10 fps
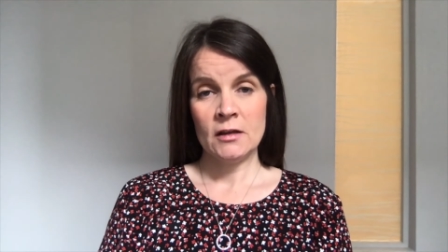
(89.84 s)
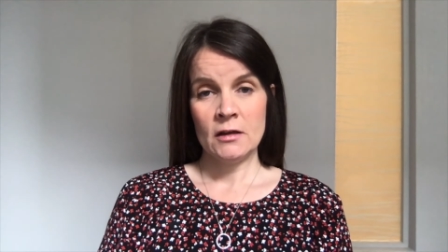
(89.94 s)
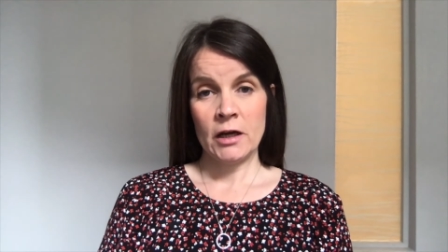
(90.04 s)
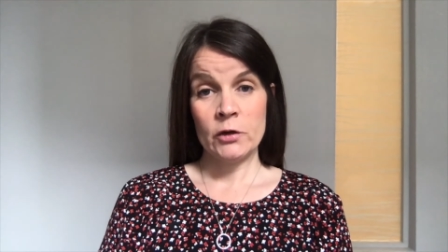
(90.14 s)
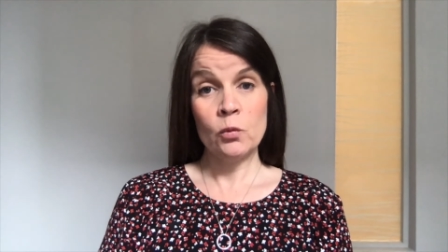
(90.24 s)

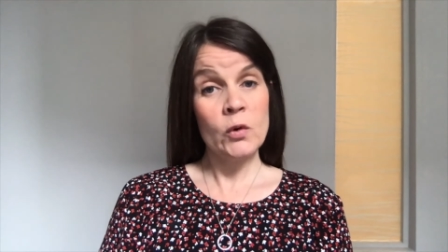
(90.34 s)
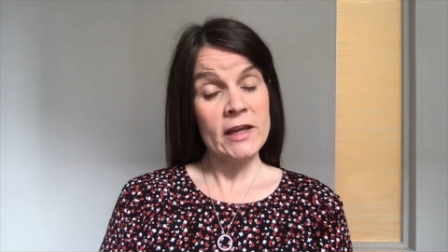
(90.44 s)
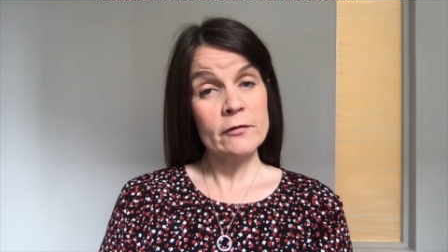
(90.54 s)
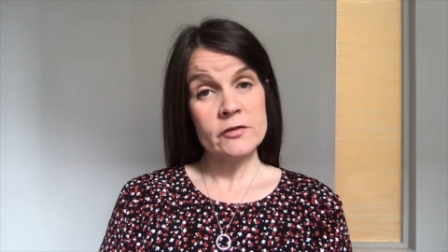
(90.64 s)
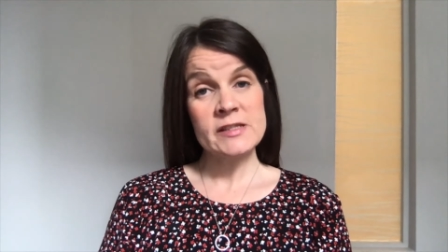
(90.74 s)
how
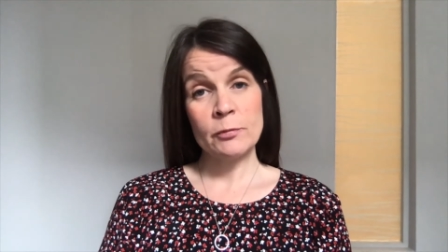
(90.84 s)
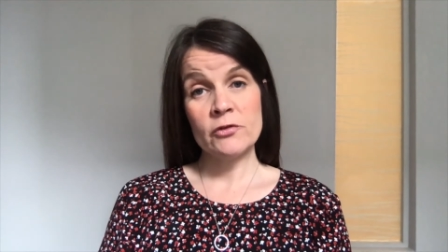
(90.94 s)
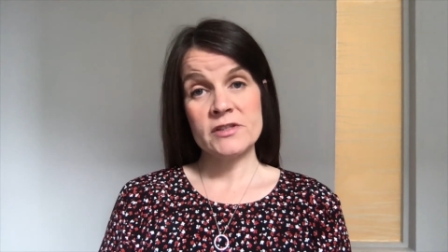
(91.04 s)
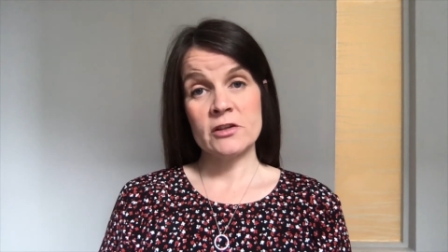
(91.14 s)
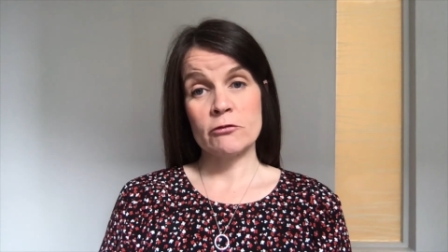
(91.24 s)
we've
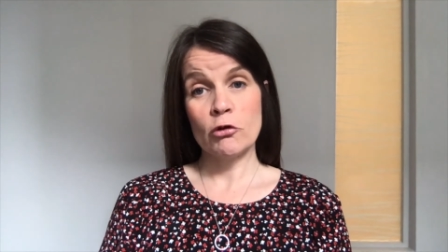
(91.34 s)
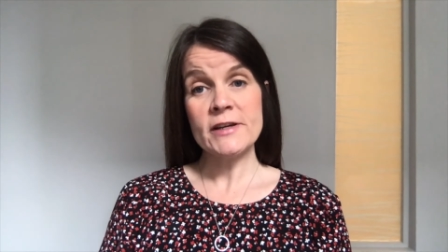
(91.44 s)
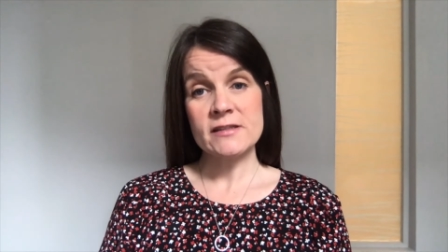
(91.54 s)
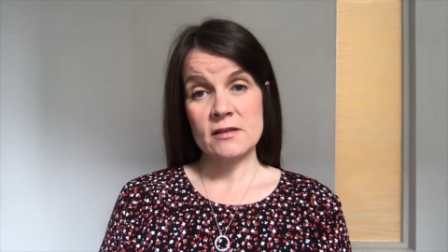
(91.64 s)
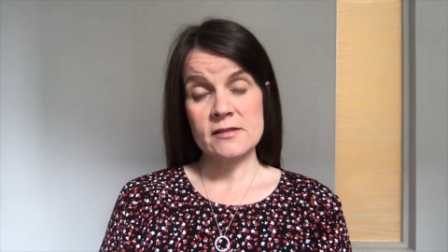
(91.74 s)
responded at
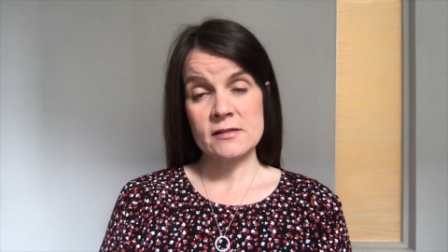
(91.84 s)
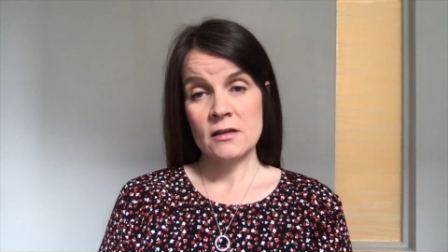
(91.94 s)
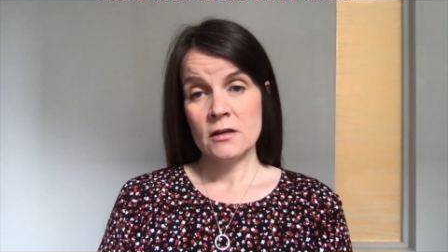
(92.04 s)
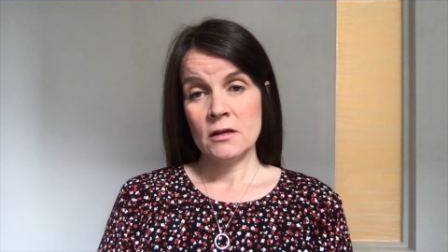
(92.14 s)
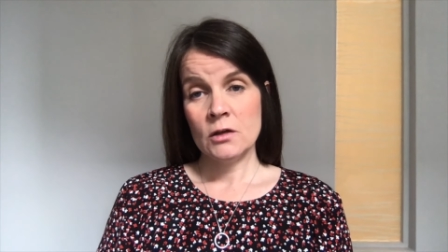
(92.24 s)
Reuters.
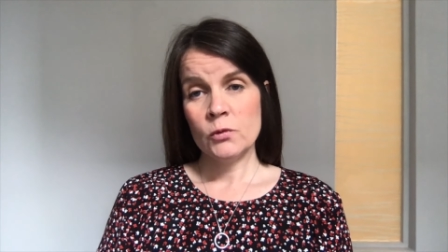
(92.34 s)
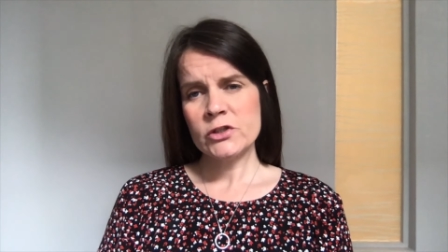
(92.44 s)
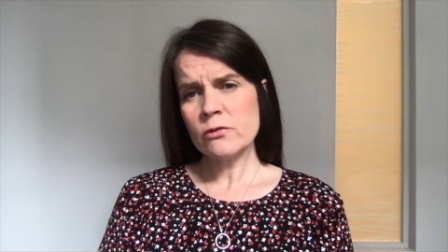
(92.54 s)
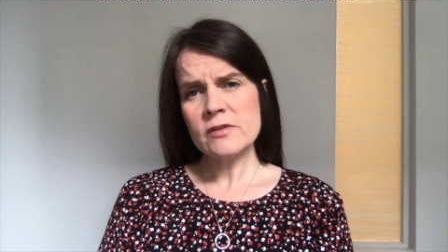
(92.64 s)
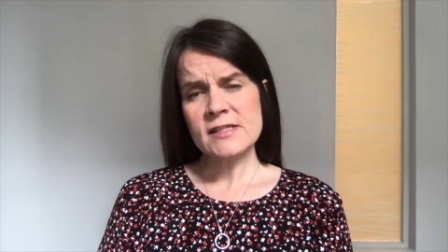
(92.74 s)
We
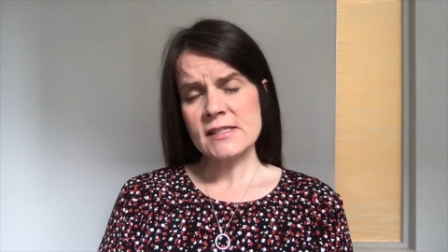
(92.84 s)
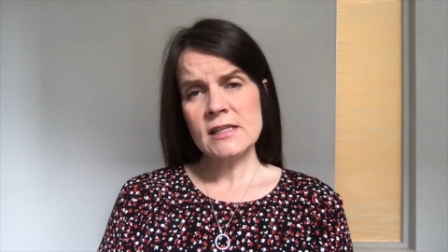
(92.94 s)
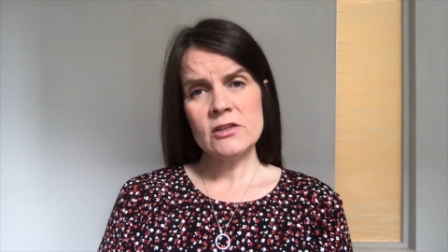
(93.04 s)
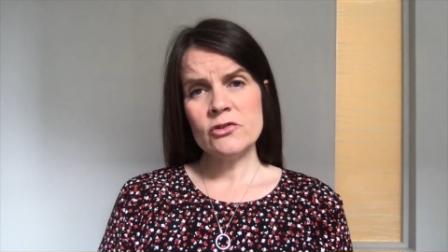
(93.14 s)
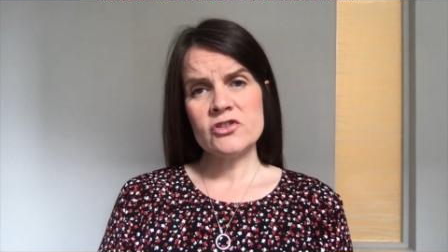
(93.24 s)
don't
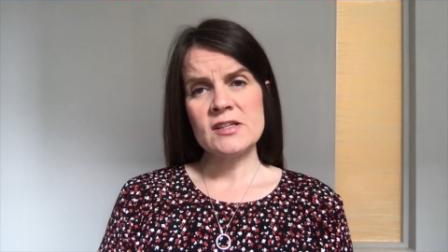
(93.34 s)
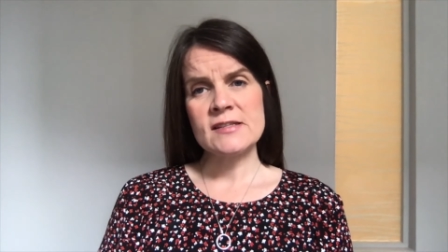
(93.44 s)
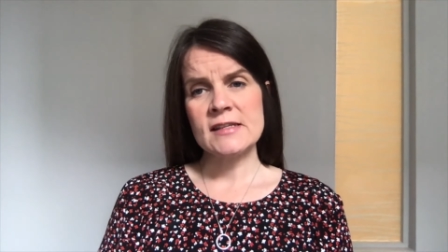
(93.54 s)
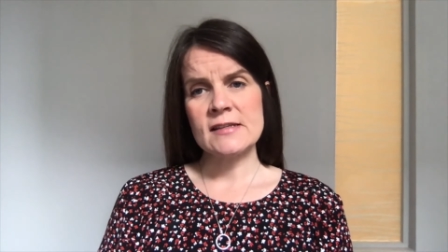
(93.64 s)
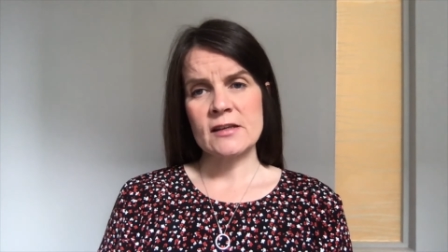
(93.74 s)
see
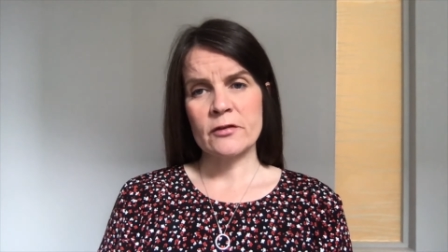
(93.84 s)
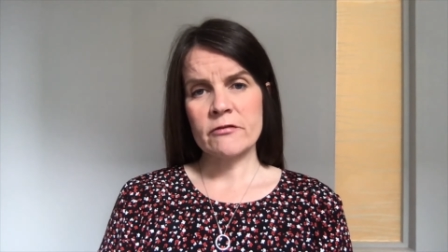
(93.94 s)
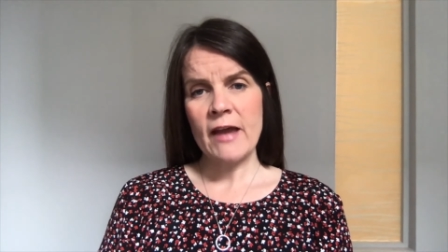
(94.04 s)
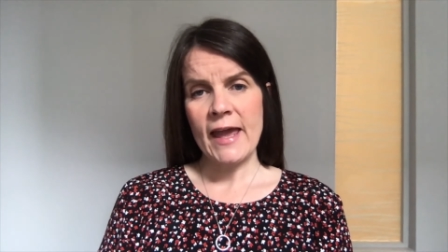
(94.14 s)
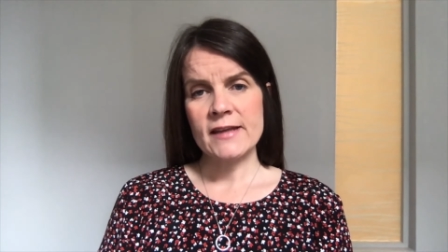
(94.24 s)
UGC as a
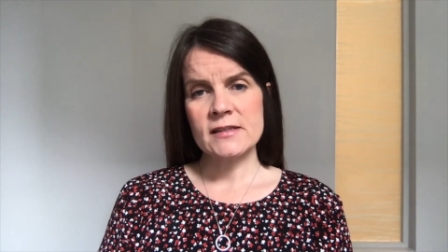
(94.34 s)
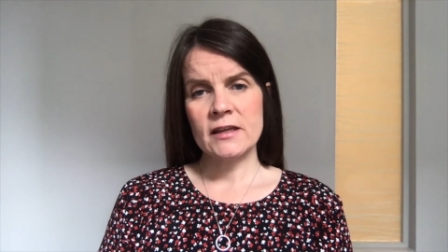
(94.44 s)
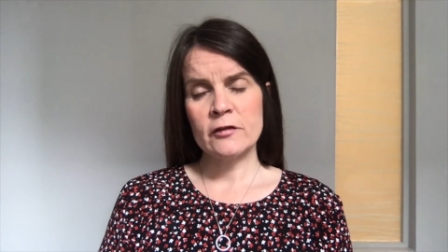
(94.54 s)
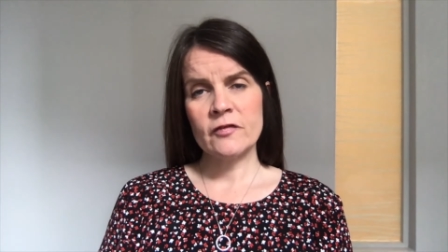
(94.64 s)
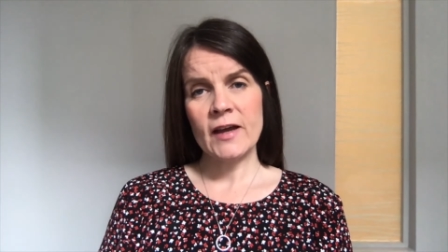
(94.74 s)
threat.
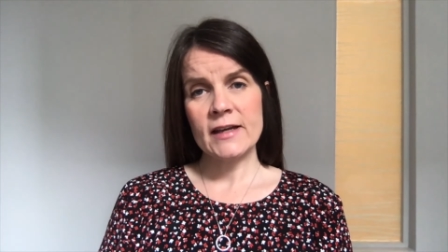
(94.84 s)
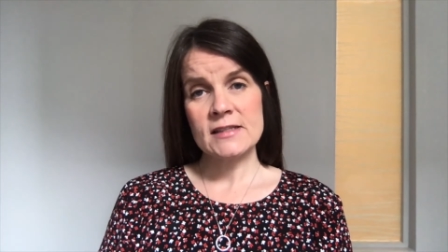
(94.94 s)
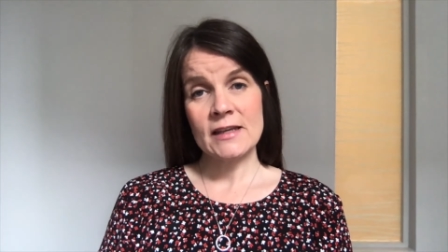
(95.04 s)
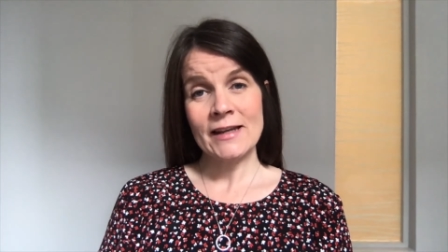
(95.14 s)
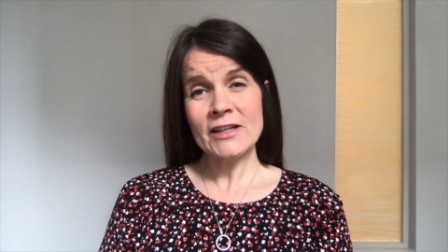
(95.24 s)
In fact,
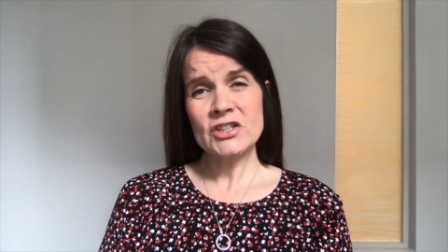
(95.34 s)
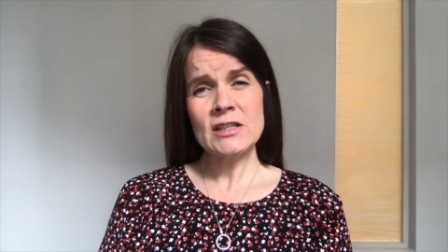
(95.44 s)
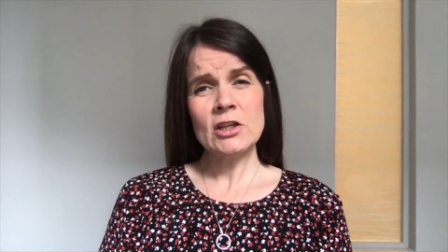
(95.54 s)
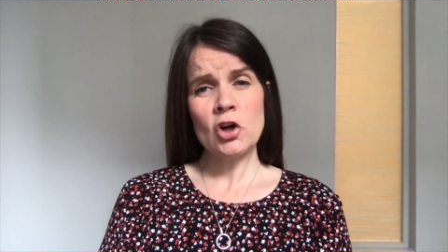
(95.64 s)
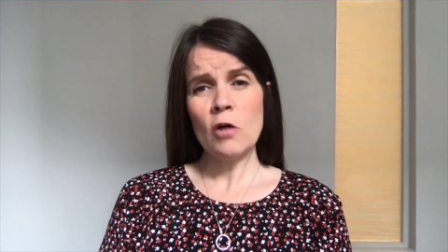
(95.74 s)
it
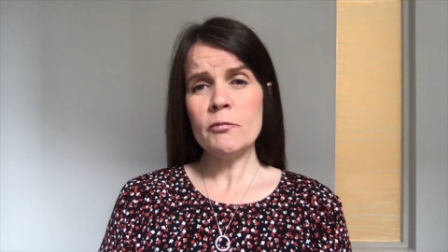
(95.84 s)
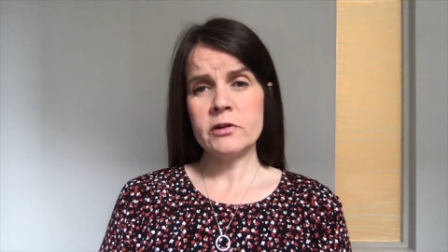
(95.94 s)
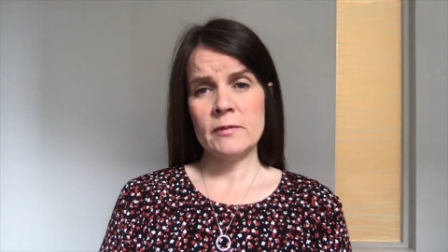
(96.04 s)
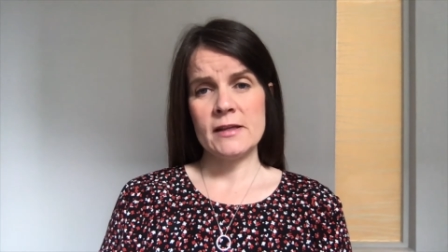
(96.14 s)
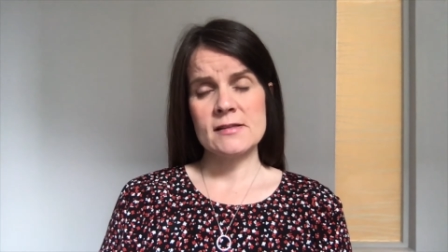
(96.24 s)
actually
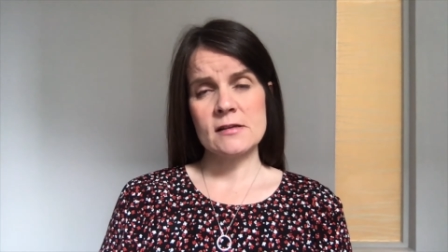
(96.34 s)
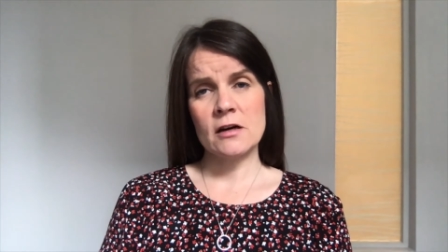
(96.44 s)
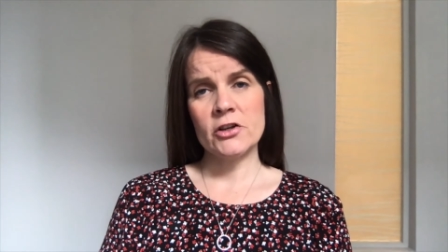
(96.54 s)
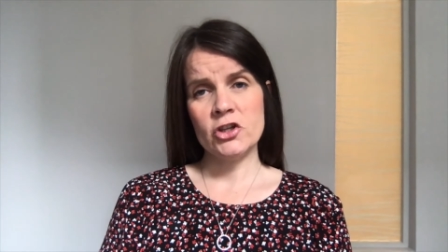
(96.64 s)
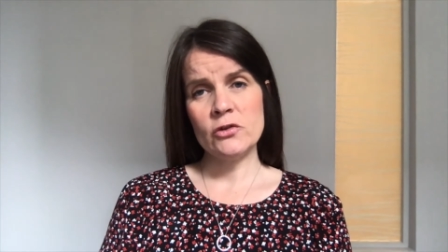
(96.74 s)
complements
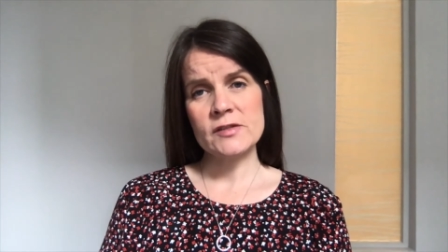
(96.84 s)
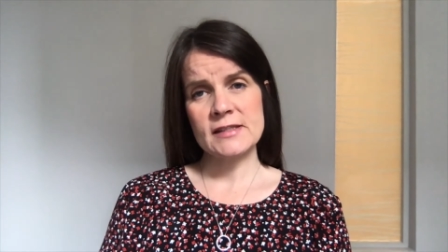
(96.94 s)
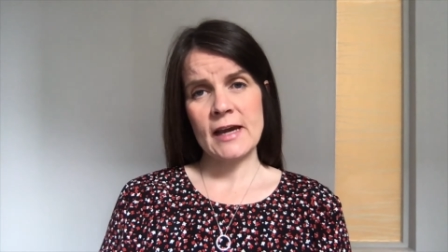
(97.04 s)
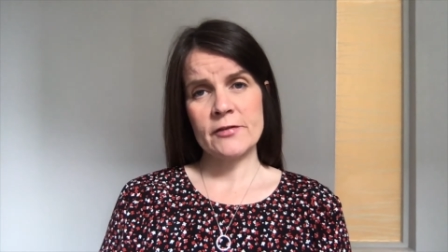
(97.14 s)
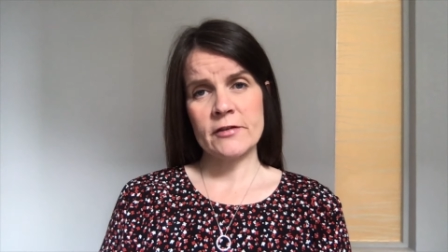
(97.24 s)
our news
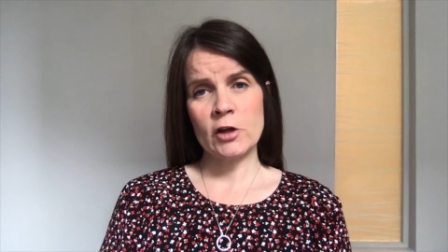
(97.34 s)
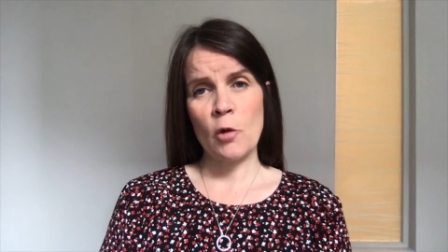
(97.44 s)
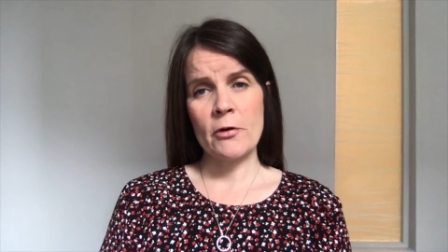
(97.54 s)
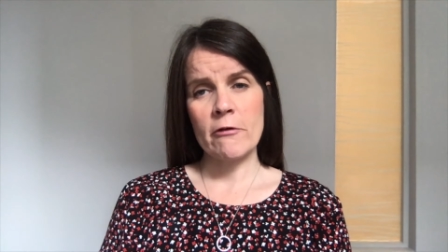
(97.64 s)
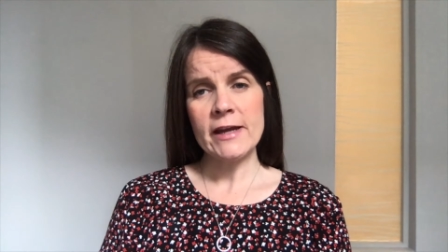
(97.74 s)
gathering
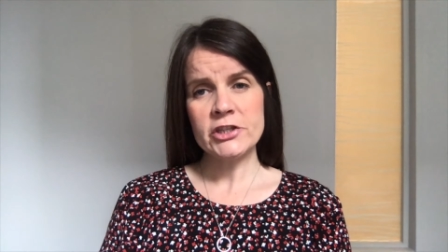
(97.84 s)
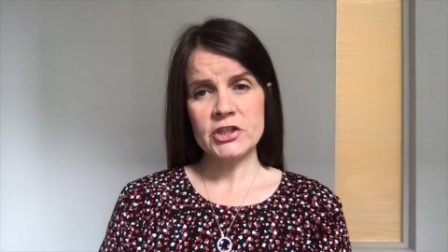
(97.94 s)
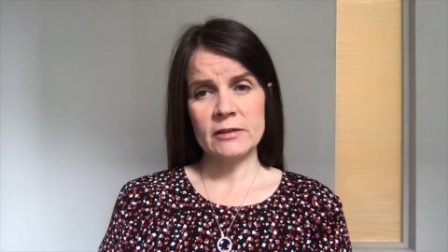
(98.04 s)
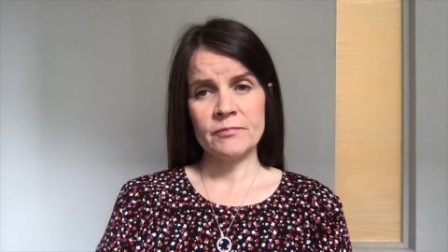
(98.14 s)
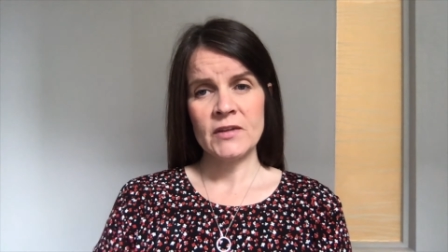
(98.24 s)

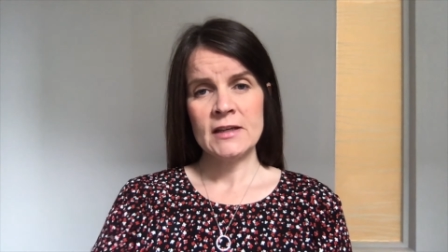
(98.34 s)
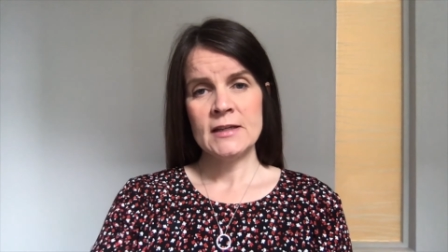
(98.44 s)
operation.